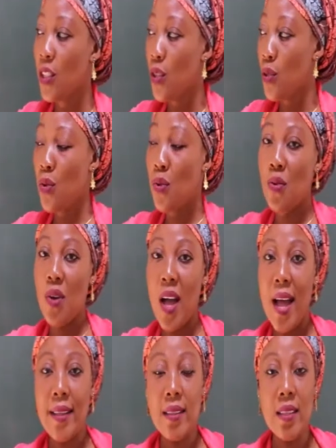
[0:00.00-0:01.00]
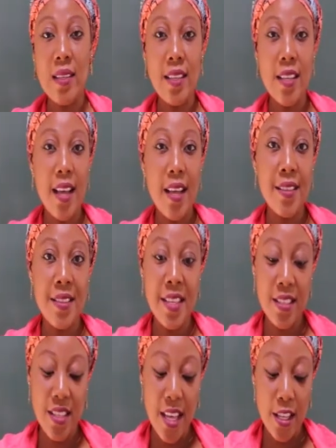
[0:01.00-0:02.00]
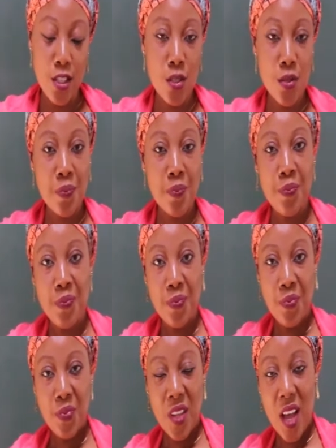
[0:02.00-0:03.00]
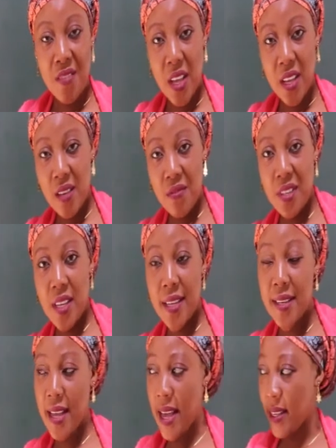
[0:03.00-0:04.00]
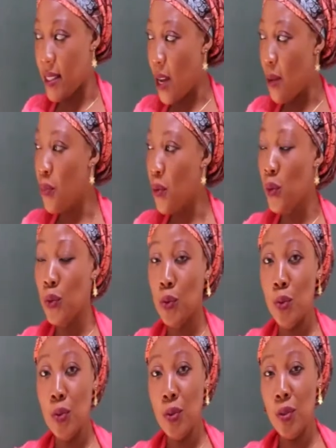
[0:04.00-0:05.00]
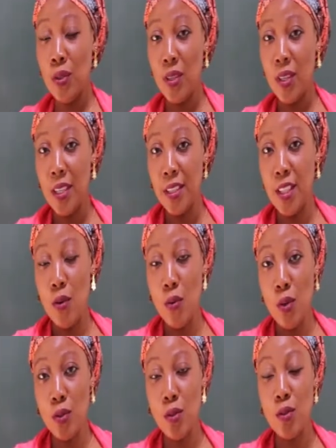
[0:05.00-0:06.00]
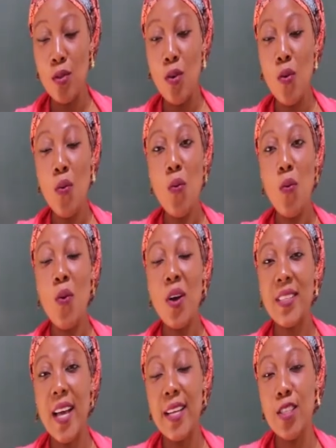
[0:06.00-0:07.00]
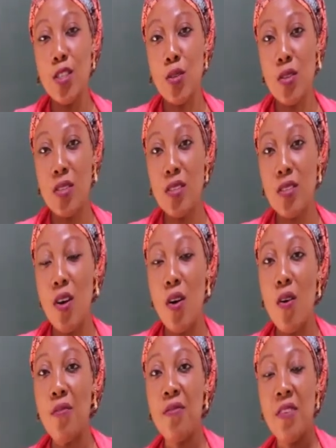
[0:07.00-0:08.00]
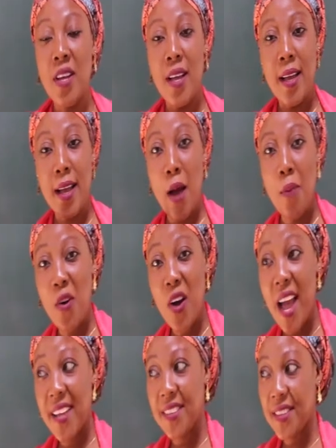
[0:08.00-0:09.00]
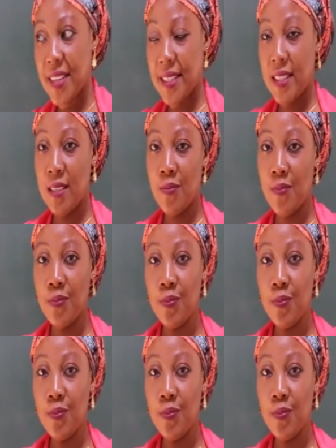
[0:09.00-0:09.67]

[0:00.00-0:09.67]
So in this case, after giving them the example, they want to know what are the sources of carbohydrates.